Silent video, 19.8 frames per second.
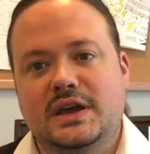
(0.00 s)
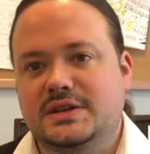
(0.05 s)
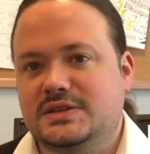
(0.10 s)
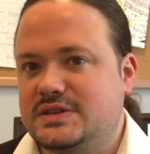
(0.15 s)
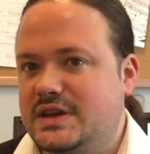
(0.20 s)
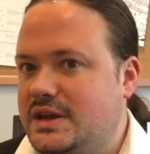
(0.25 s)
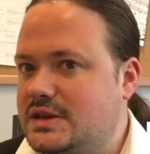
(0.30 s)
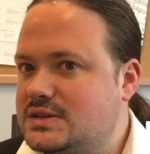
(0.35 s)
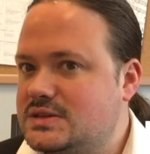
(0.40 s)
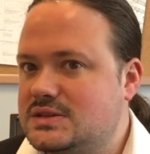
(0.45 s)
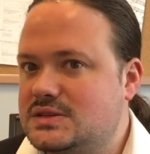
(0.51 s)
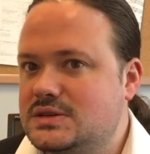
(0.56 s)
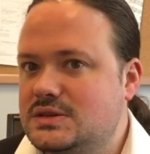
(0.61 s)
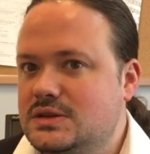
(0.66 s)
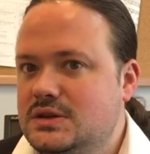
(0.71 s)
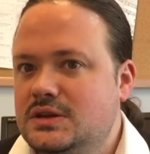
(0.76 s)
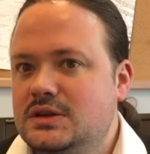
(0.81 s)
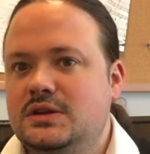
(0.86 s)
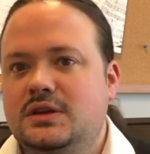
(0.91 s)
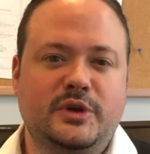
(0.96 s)
text.
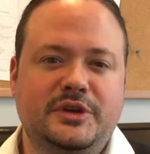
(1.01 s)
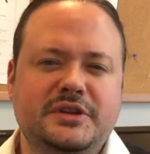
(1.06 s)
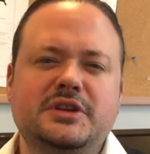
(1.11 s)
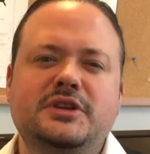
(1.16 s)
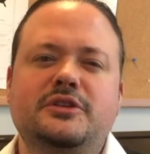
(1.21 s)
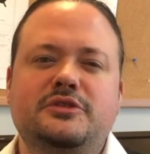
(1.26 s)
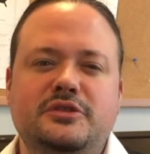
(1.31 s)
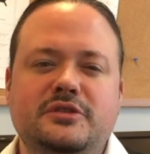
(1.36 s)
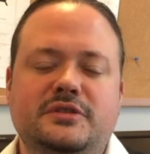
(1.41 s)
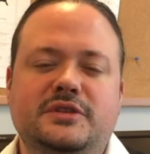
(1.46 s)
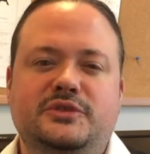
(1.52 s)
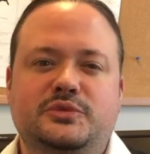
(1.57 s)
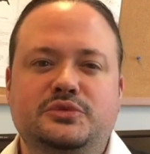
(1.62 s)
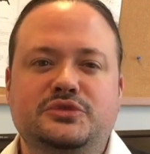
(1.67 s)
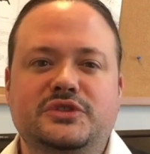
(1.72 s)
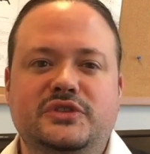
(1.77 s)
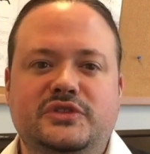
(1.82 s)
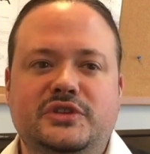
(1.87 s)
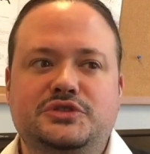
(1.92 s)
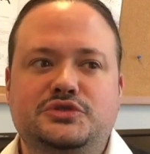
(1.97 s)
I think another thing that's
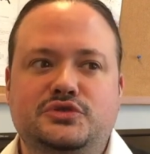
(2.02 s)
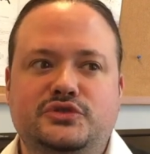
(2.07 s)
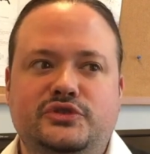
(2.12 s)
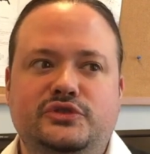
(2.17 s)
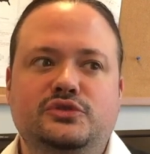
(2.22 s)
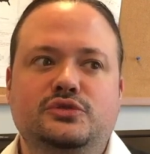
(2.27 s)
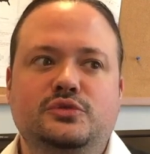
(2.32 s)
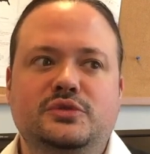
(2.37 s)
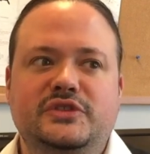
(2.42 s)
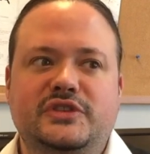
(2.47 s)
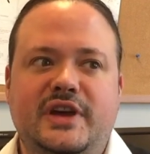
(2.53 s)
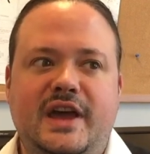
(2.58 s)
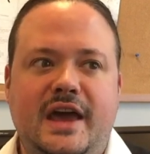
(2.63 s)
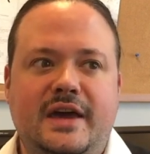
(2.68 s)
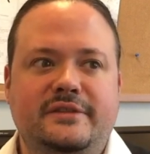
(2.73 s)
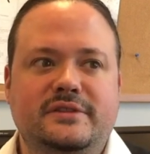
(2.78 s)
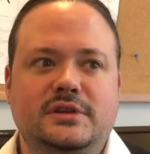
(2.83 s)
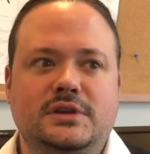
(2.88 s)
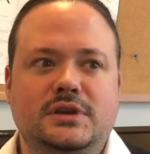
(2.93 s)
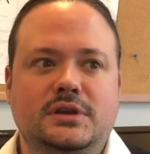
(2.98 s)
really essential too is
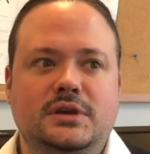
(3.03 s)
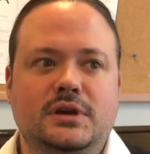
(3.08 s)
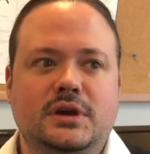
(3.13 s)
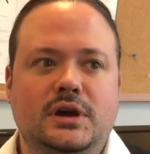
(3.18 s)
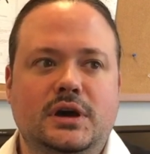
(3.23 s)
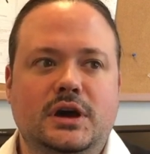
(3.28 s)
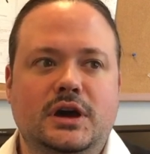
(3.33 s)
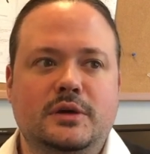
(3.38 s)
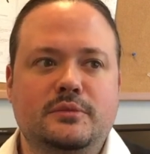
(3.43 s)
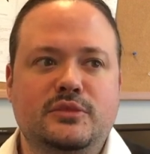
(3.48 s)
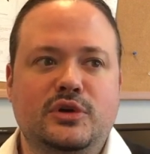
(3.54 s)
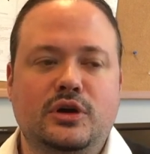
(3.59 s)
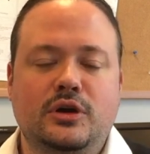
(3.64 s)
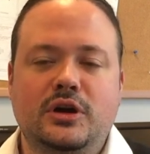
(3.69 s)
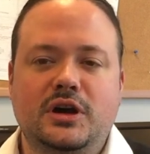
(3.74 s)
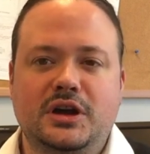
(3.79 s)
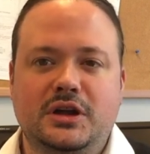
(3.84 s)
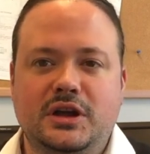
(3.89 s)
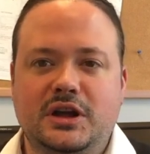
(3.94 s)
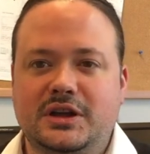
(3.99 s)
having
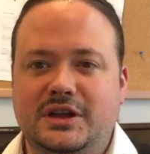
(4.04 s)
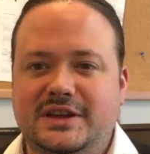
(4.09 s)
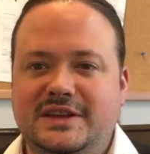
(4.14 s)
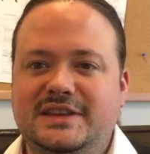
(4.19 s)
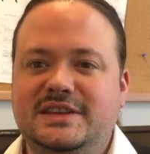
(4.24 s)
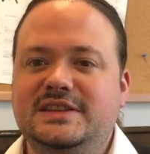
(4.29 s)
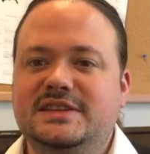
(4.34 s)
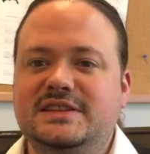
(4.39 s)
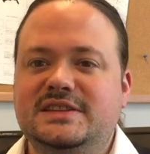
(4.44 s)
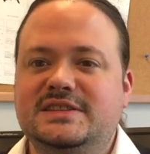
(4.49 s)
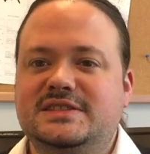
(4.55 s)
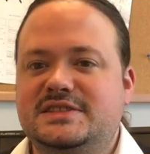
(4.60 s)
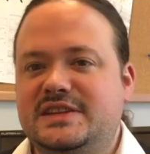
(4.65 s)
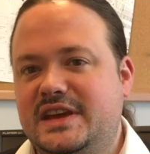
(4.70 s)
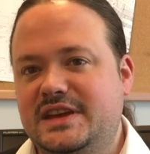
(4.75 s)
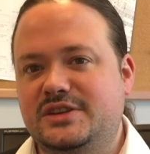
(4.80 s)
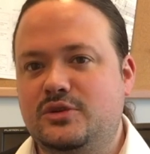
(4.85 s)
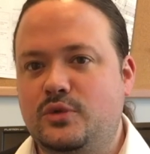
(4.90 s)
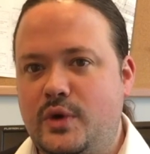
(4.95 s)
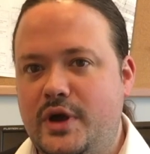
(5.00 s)
a key
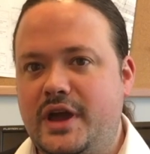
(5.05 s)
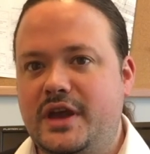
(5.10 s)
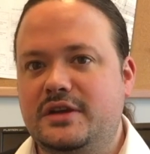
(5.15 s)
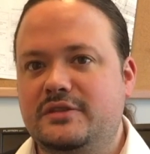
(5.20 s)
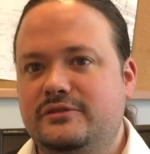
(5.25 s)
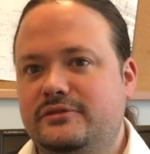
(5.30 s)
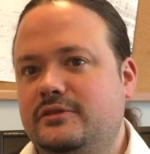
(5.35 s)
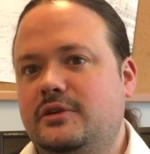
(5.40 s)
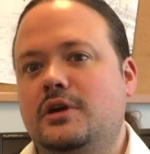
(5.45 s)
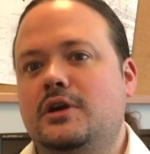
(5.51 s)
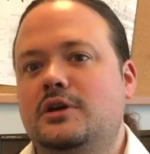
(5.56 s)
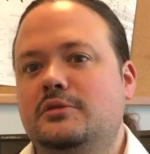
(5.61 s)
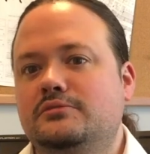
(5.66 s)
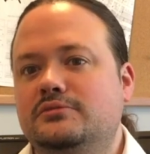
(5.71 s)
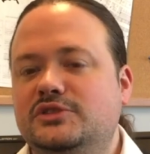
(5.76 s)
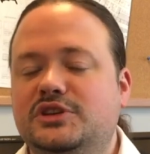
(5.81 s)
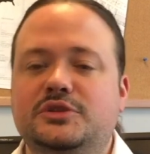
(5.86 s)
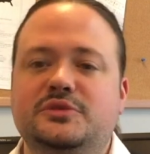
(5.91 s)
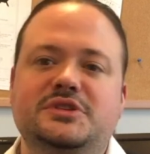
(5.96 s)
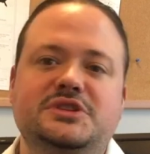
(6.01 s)
takeaway
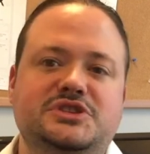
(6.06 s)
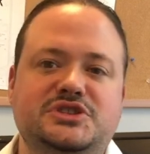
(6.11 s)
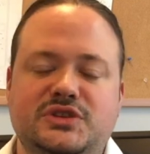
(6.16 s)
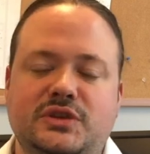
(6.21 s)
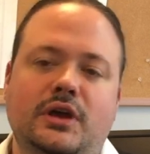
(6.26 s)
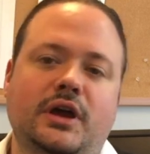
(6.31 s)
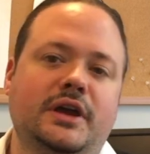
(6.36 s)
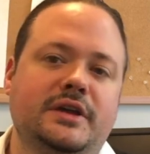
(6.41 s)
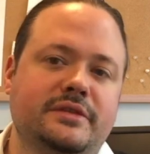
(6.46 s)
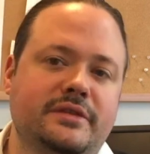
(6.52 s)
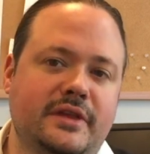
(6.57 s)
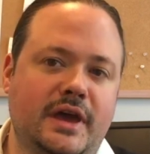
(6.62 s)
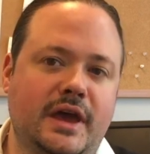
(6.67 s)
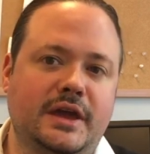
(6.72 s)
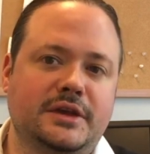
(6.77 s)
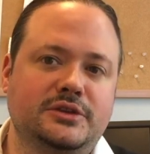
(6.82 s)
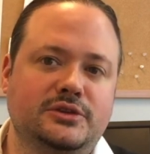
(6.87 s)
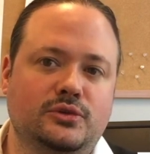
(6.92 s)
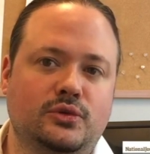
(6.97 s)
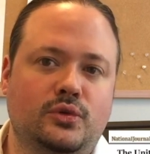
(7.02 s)
from each slide
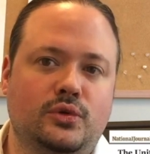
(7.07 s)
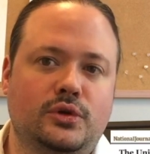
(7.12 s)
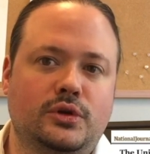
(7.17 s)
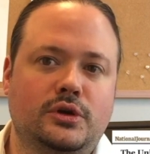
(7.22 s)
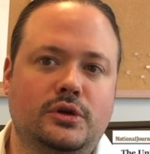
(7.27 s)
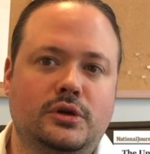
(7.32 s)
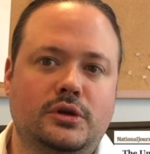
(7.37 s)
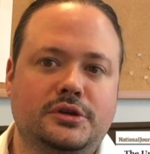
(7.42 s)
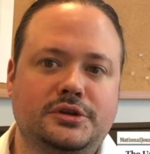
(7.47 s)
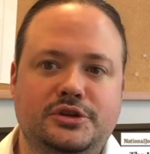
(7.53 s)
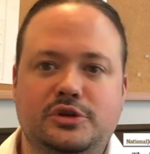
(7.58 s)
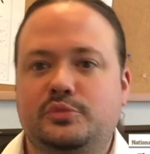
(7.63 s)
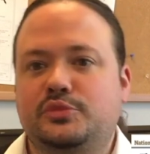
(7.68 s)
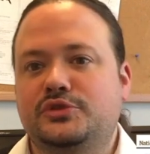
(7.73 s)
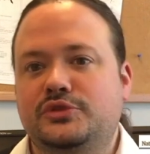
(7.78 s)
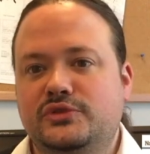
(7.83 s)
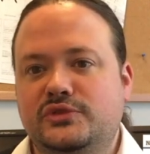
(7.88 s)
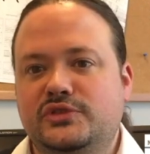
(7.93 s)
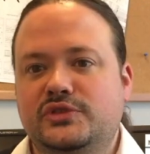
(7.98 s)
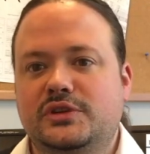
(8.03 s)
that you're
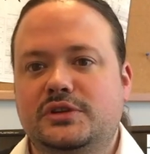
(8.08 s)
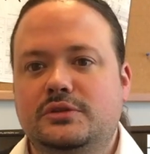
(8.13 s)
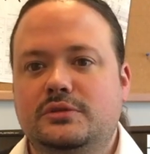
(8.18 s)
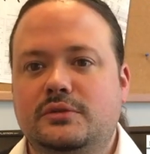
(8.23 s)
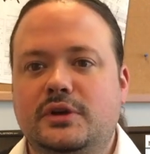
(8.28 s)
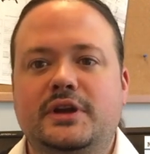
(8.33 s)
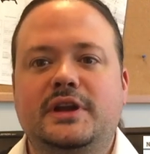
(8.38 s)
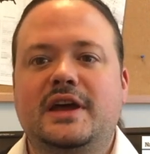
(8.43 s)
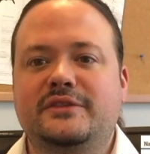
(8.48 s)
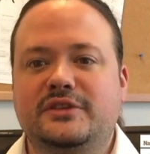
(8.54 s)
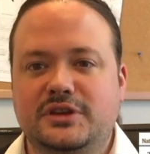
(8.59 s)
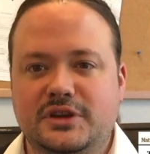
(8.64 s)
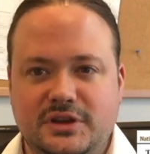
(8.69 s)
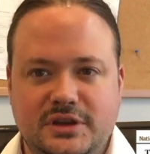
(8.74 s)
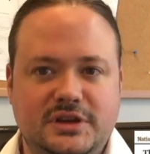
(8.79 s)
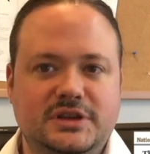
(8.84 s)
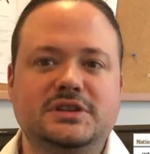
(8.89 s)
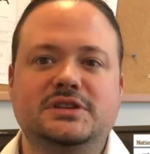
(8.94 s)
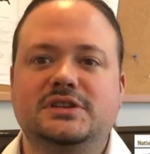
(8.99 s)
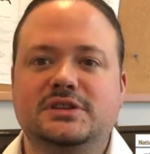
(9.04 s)
producing, right? Having a
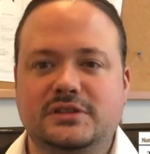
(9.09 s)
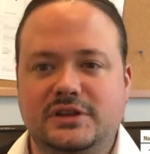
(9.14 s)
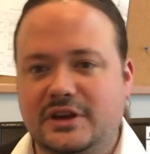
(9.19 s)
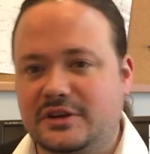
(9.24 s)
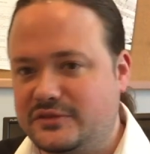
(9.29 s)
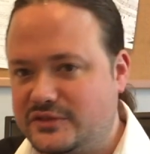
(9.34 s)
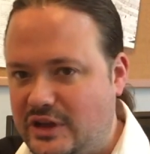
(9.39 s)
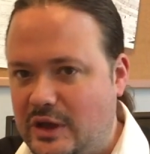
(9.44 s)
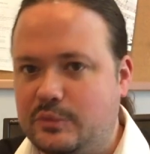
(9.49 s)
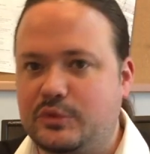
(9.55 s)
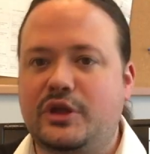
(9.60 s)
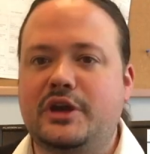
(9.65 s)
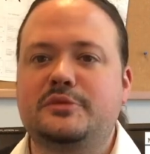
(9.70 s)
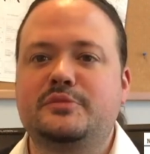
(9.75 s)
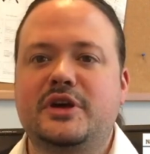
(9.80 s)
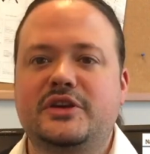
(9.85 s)
key kind of top line